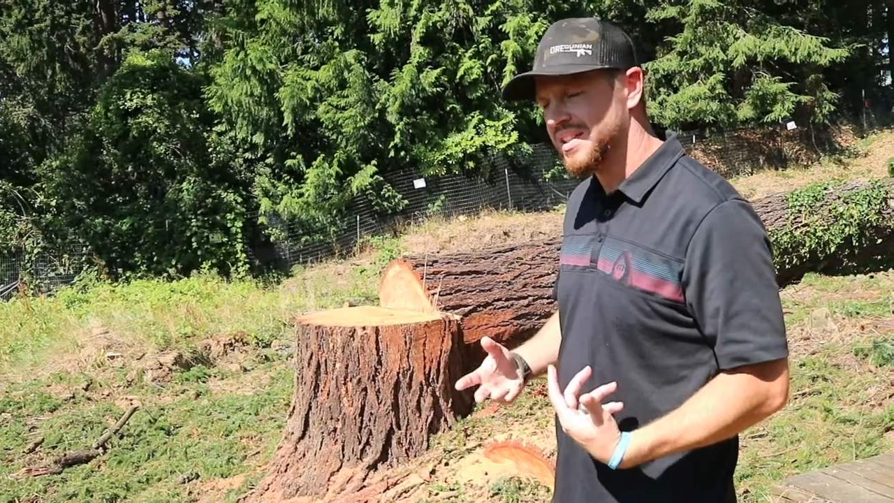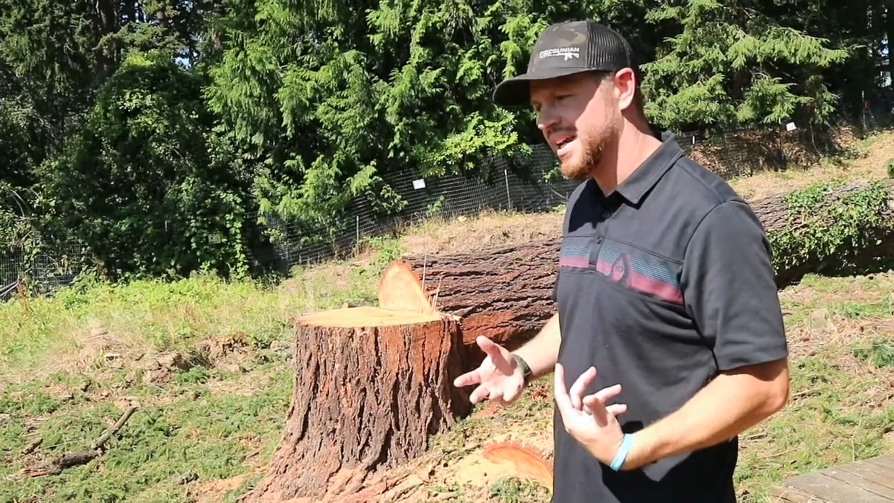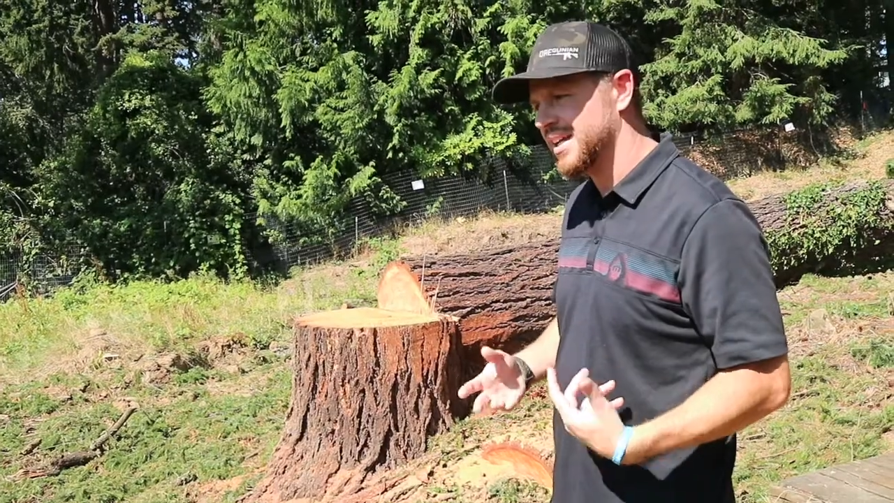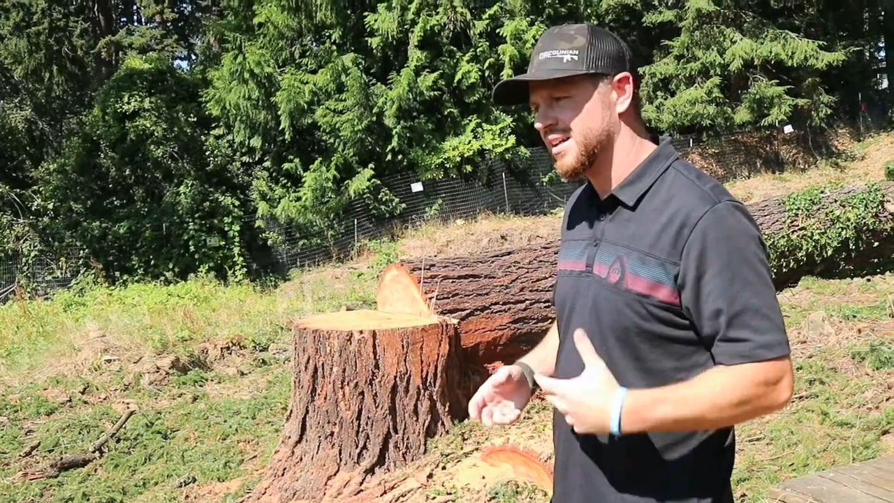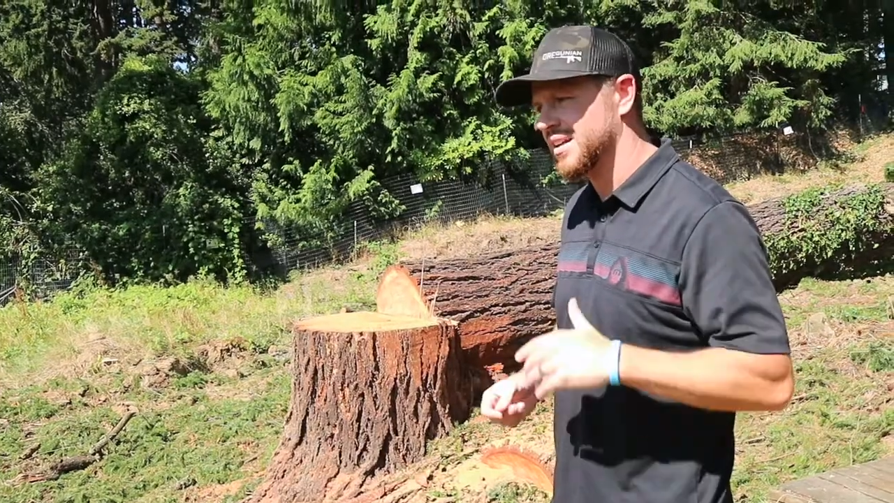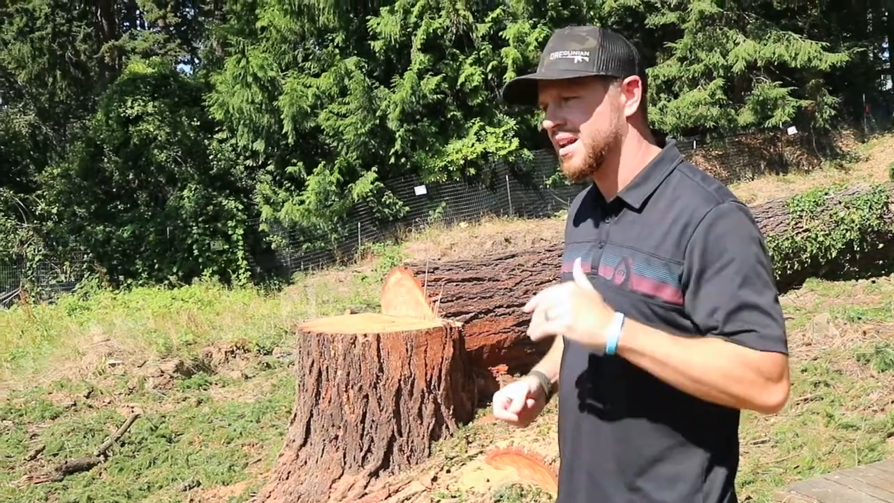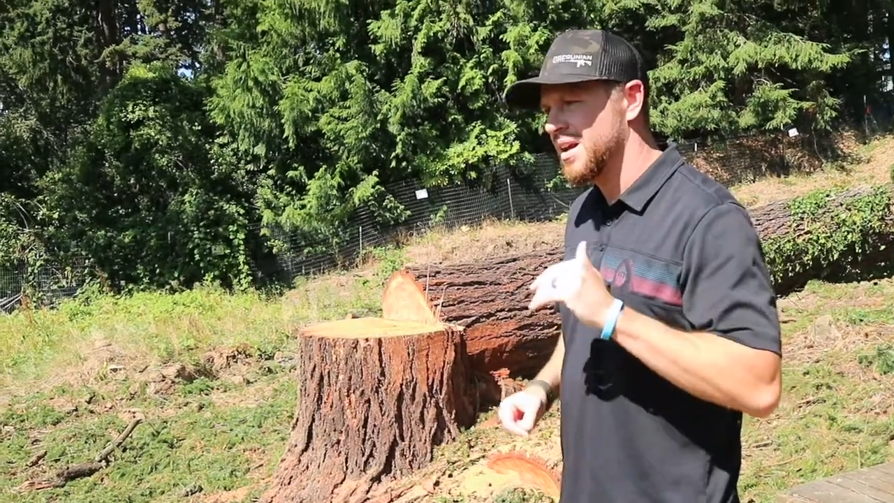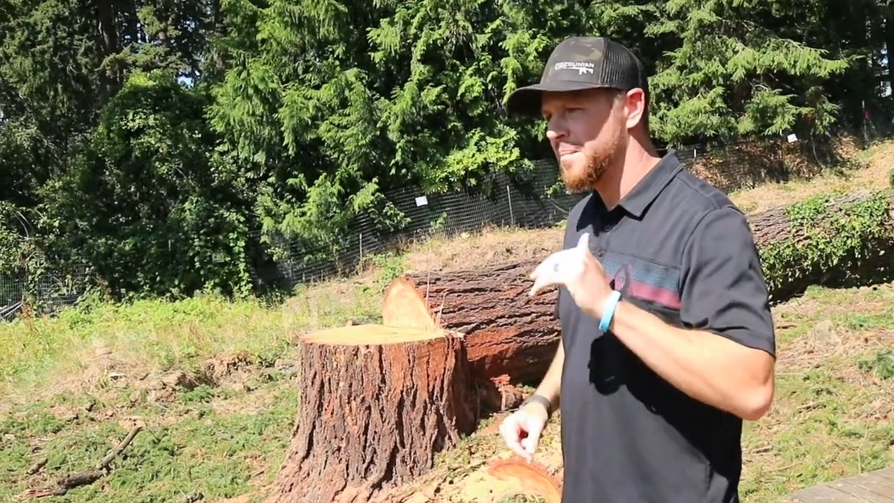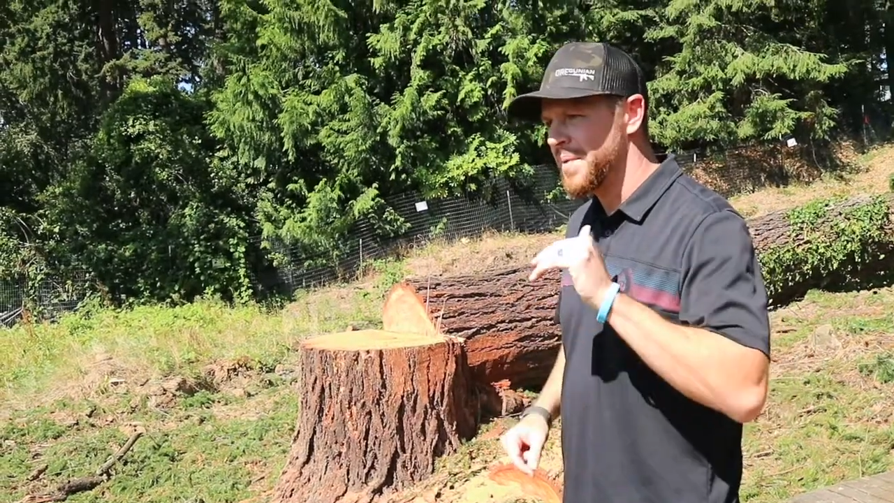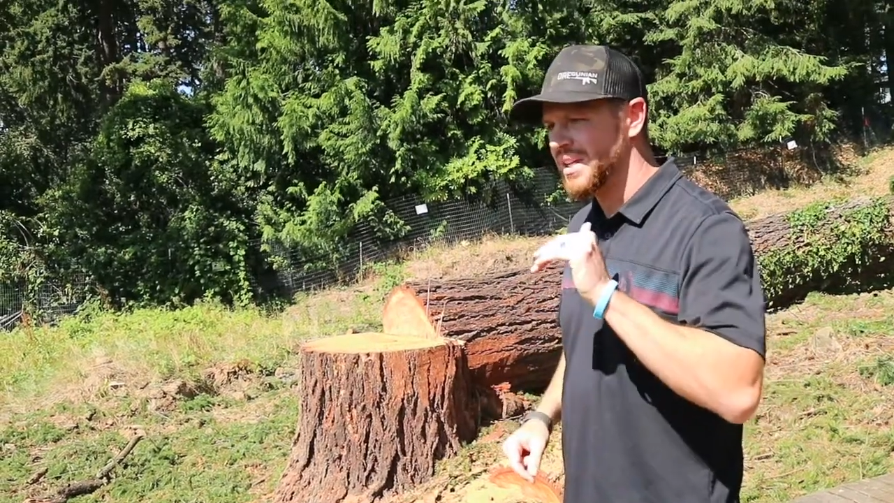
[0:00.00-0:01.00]
taken
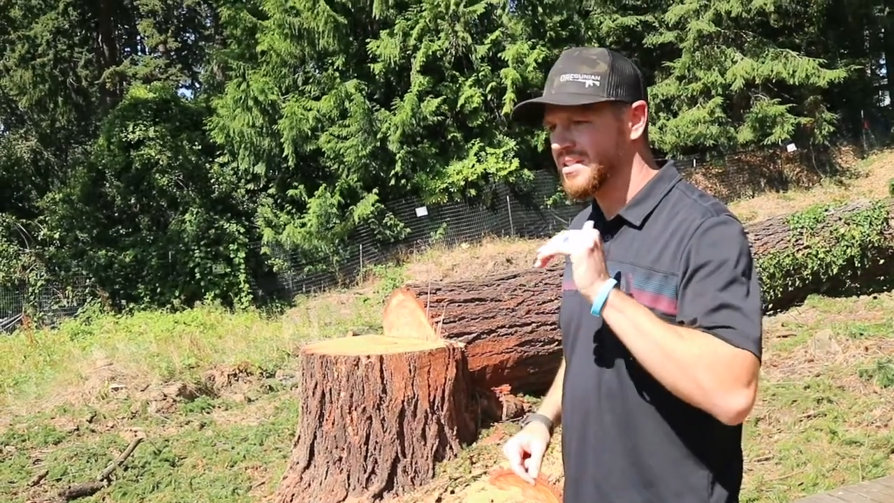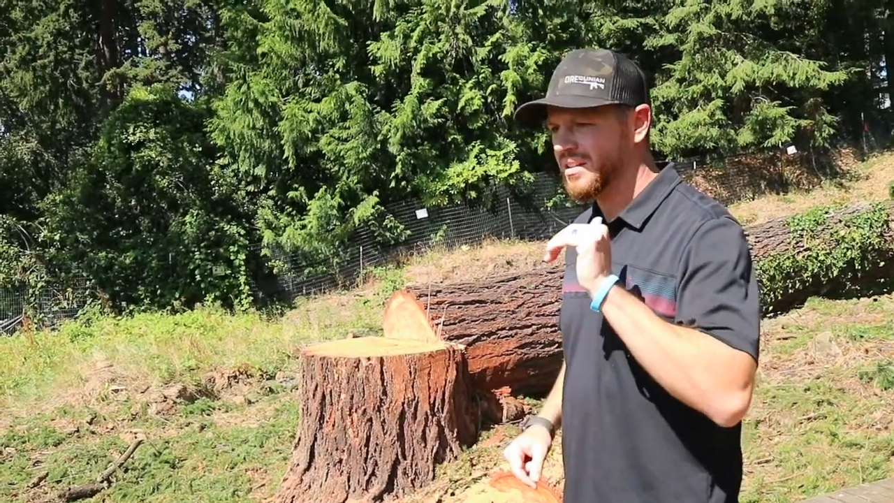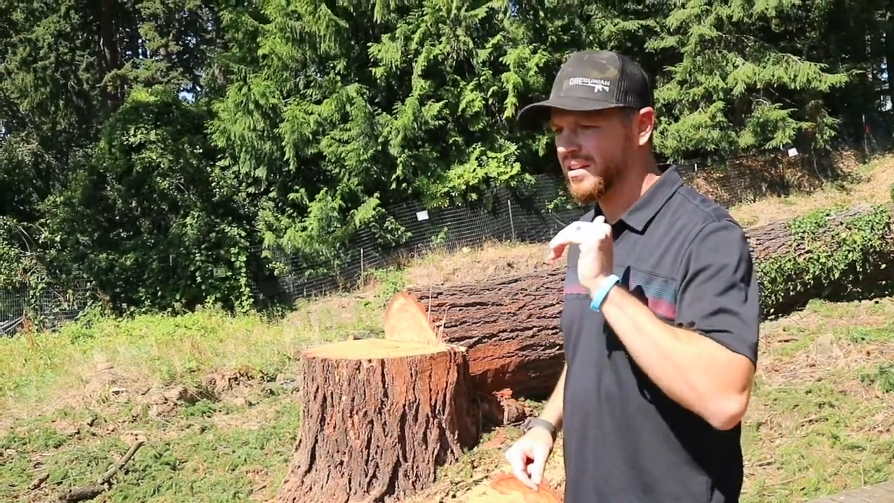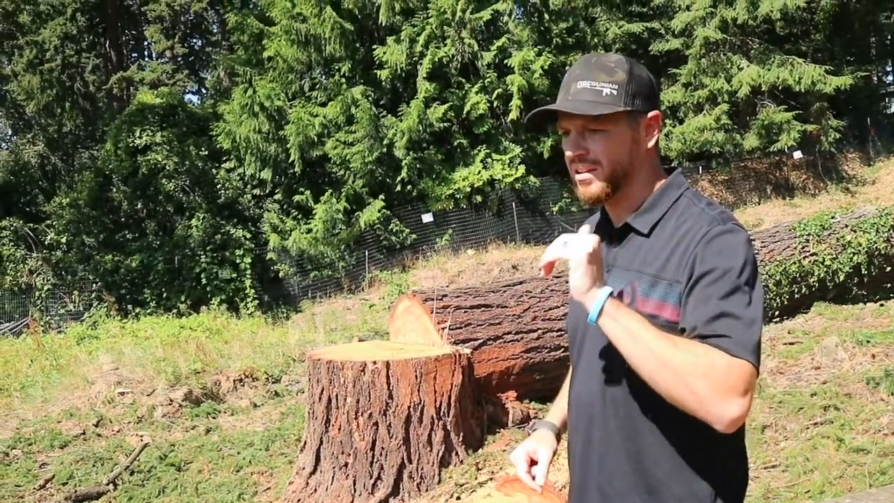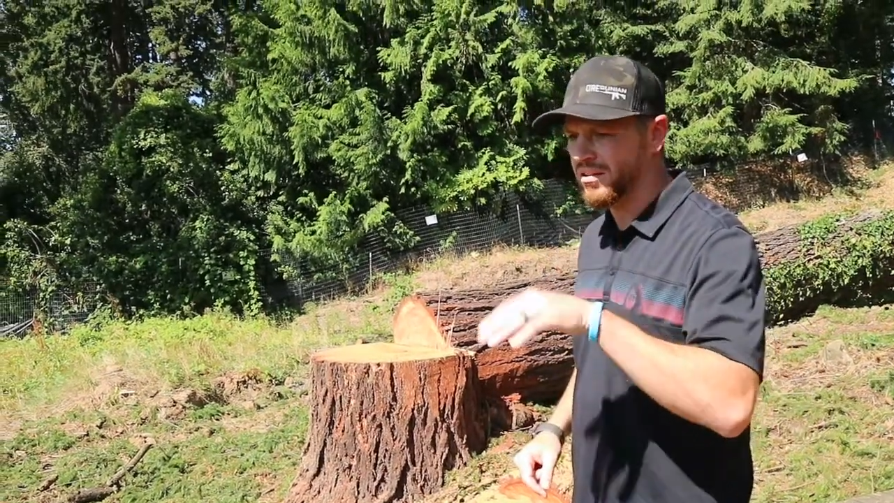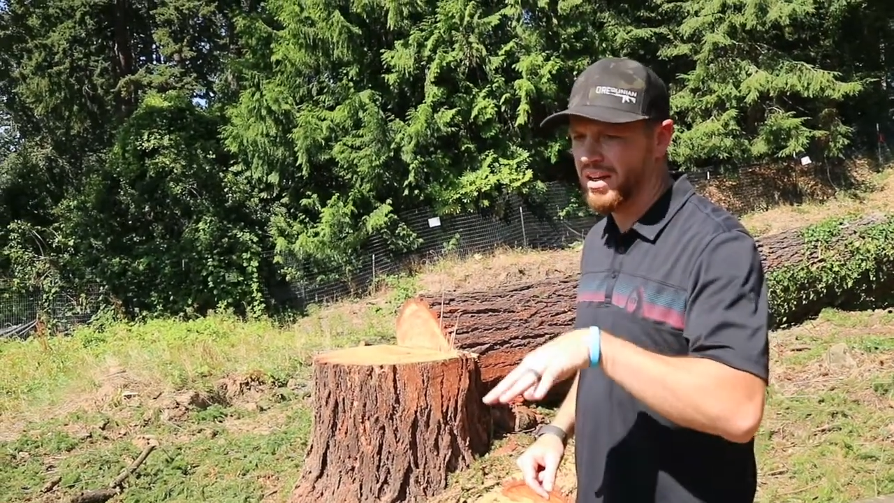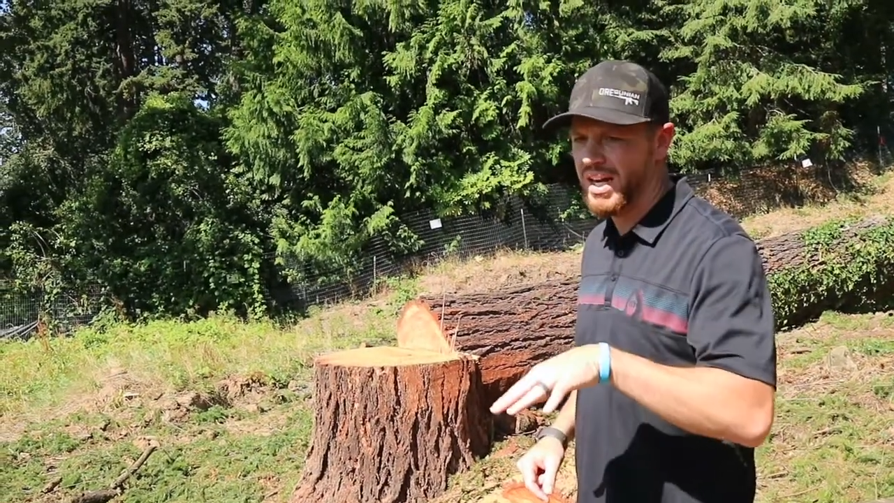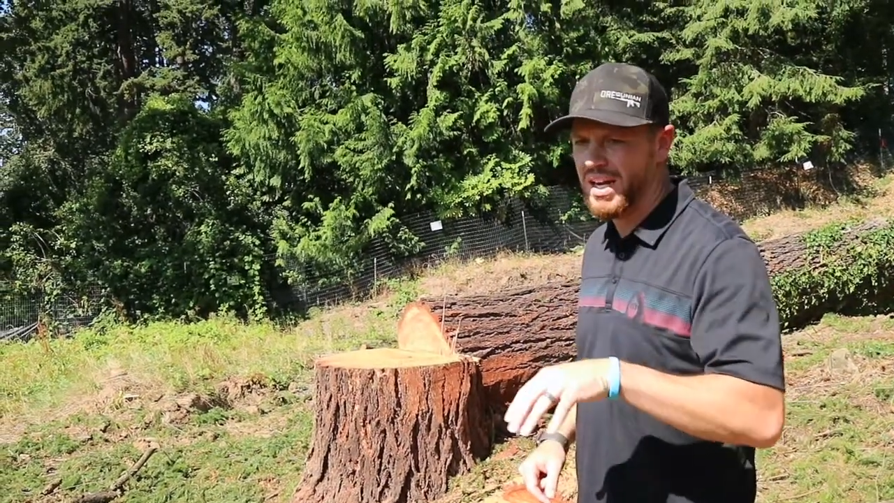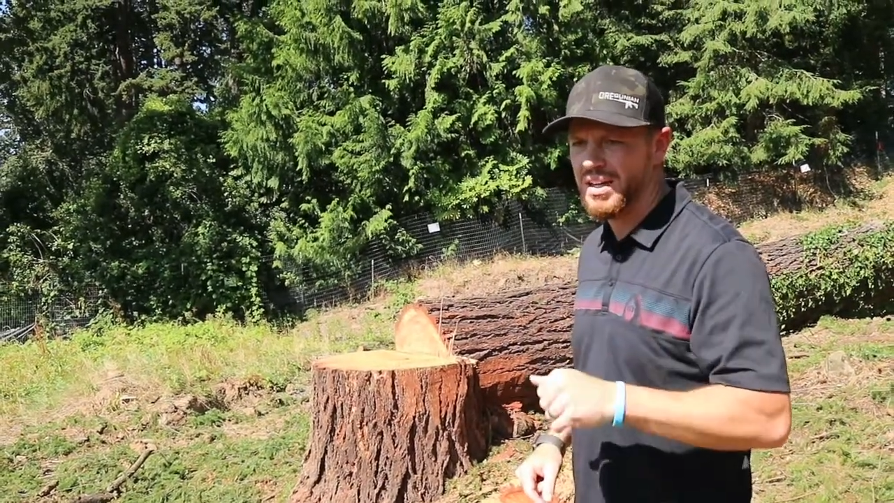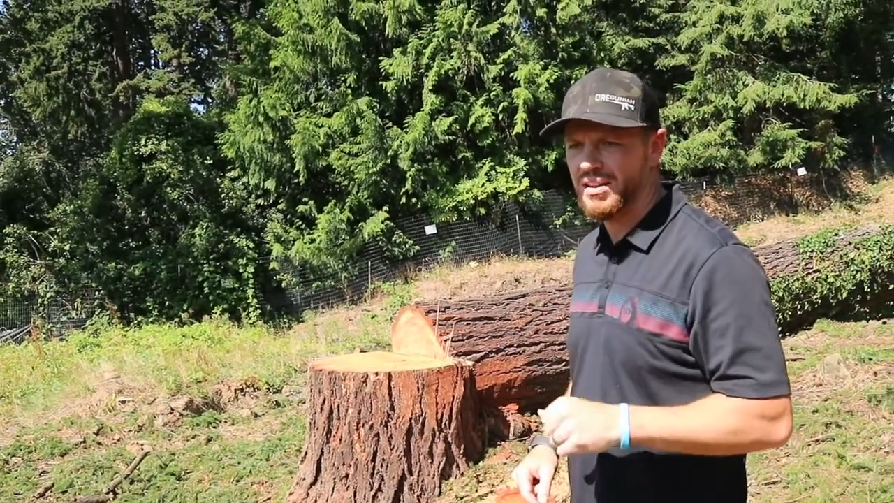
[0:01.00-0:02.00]
based on the
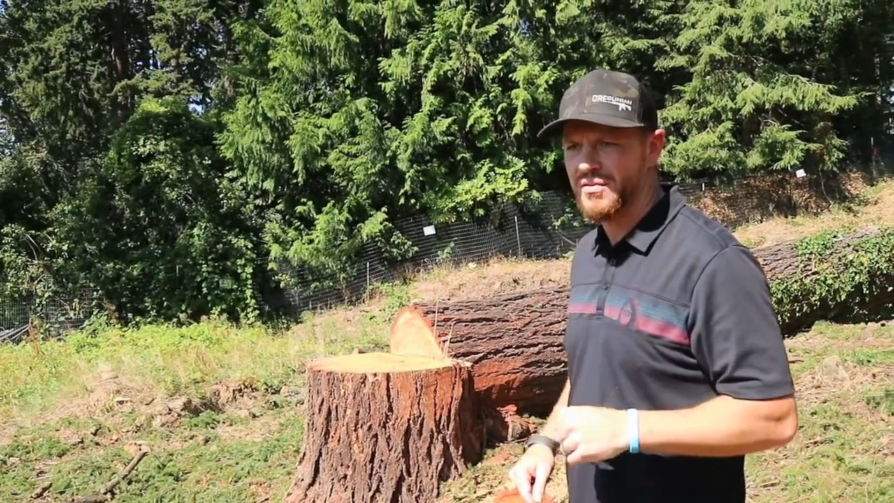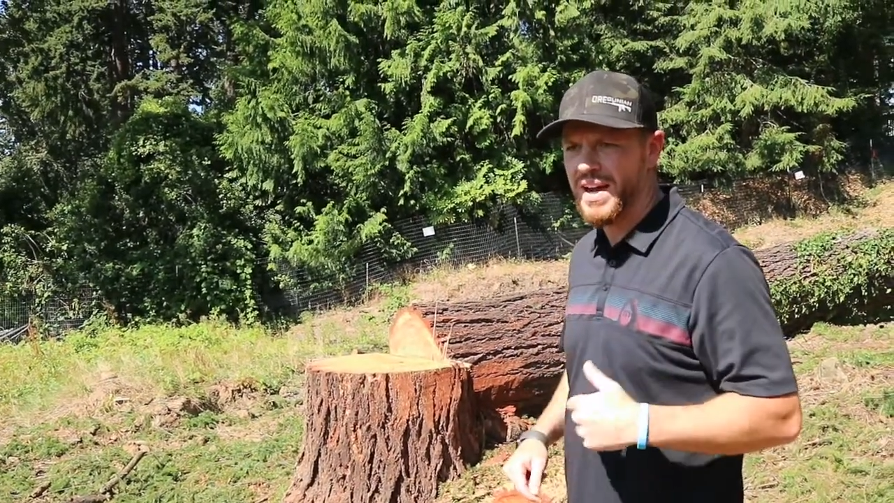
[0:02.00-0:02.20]
grade and the